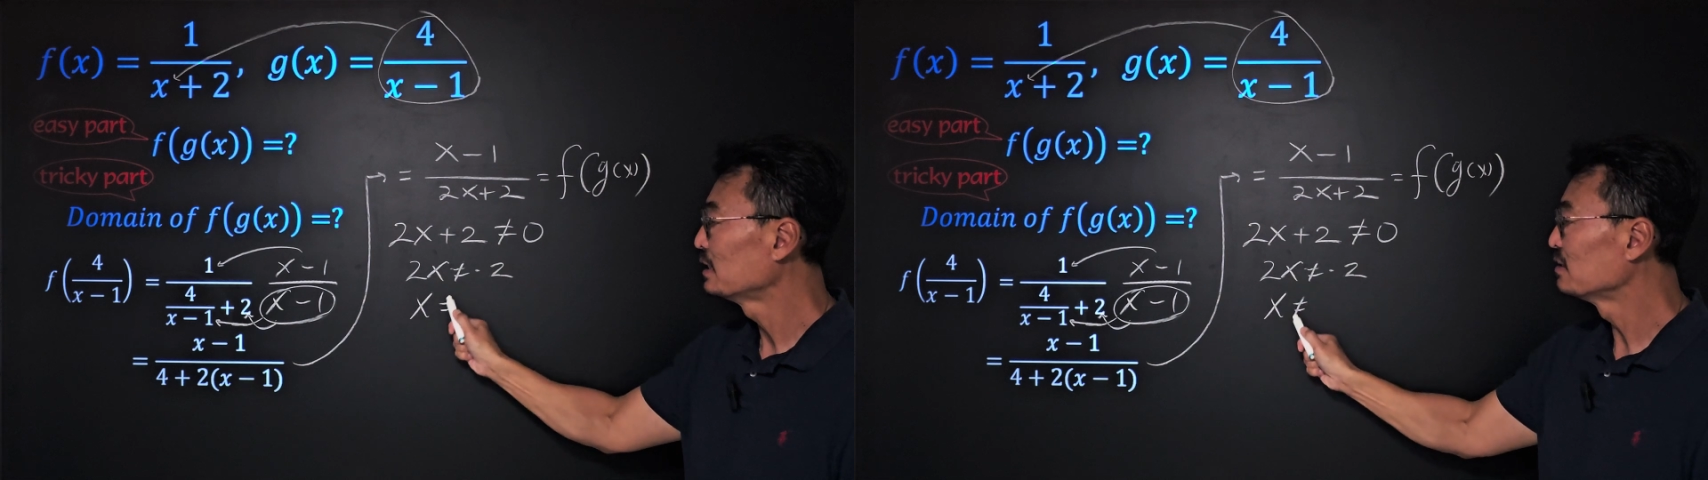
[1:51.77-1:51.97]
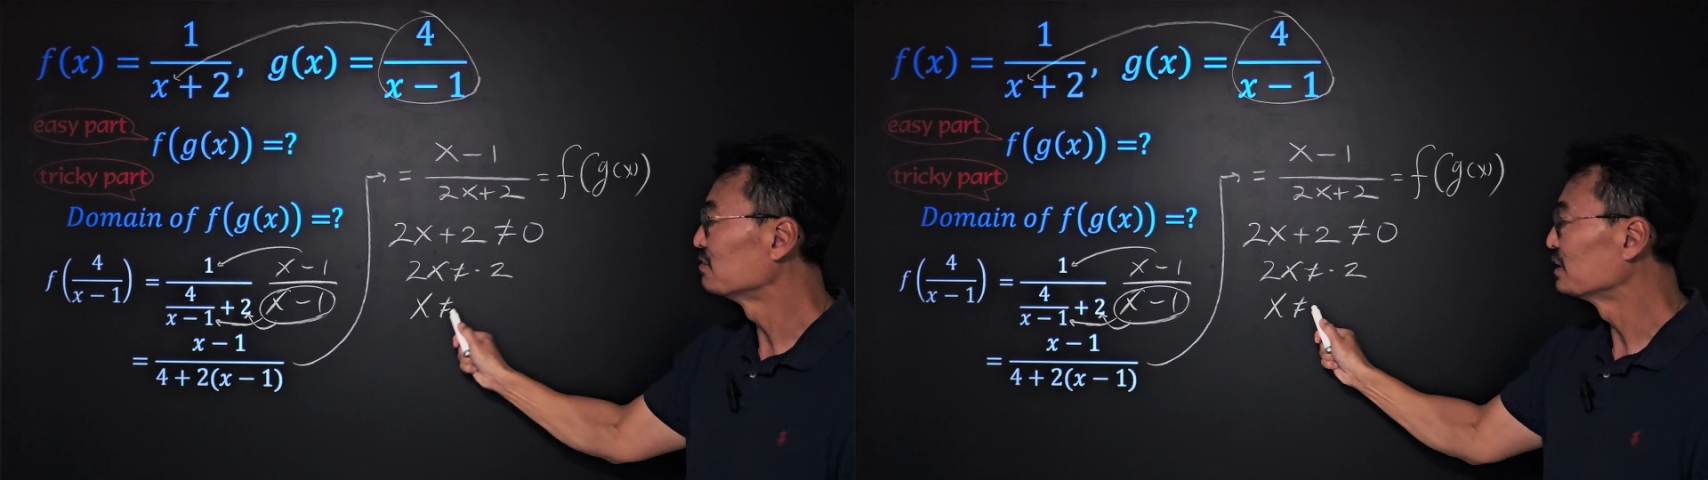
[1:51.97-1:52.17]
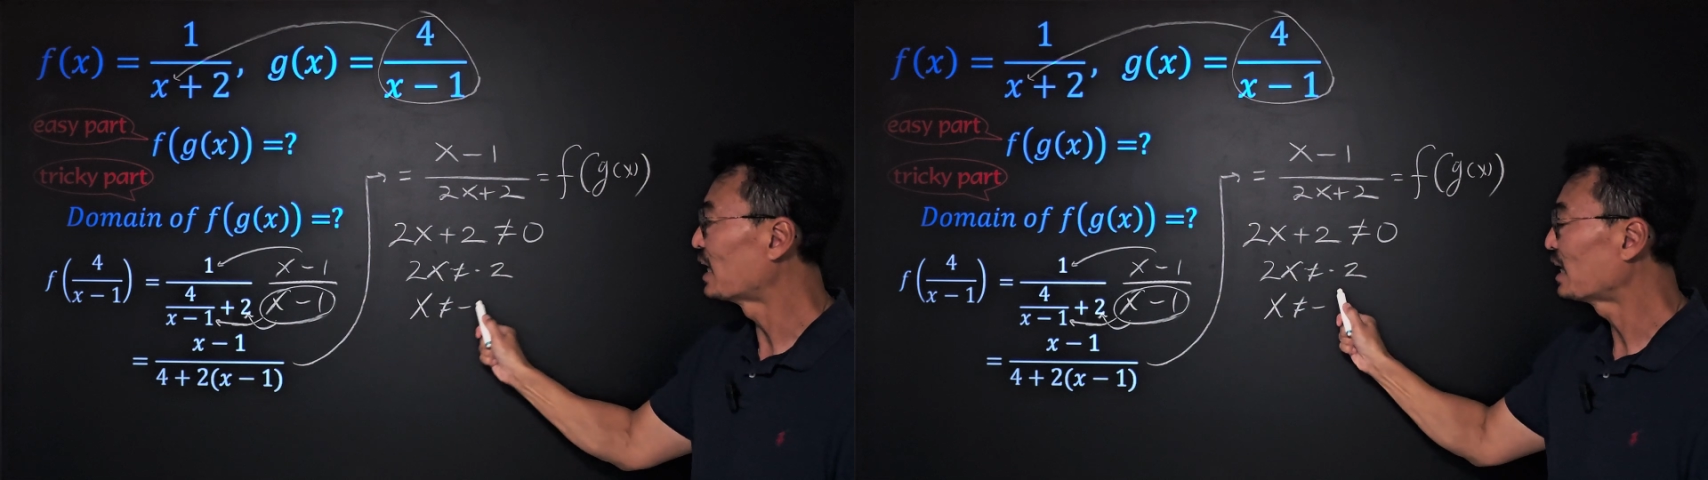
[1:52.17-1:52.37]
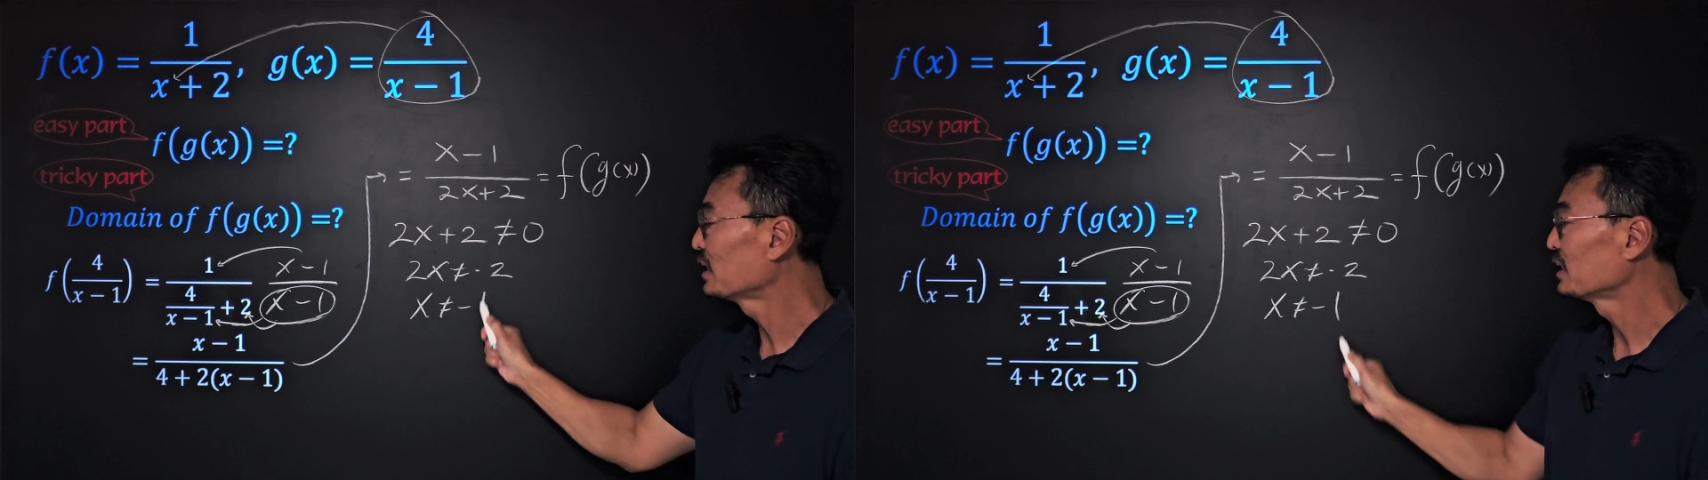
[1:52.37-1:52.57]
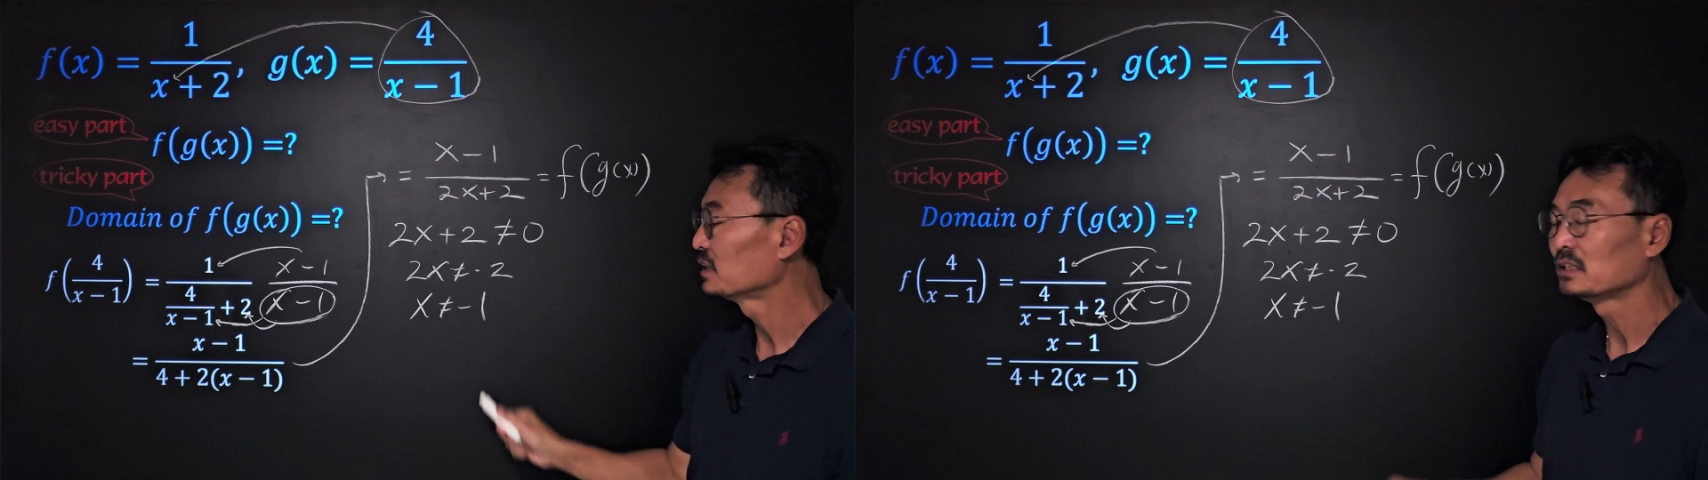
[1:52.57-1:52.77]
is
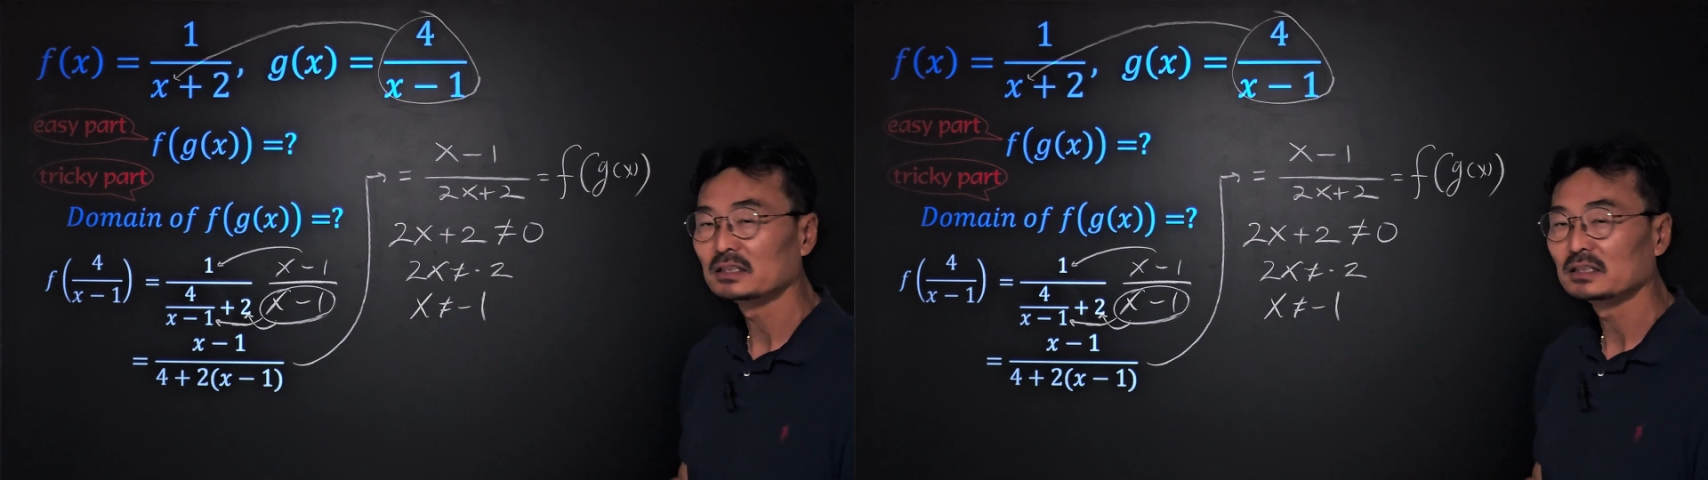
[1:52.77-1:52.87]
not